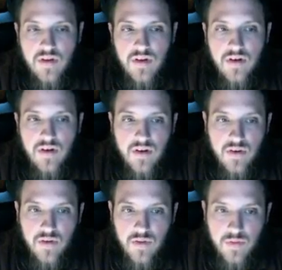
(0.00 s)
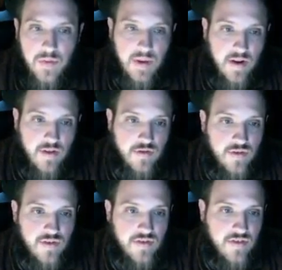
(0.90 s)
on Earth was about
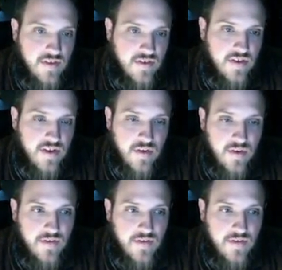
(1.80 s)
160 degrees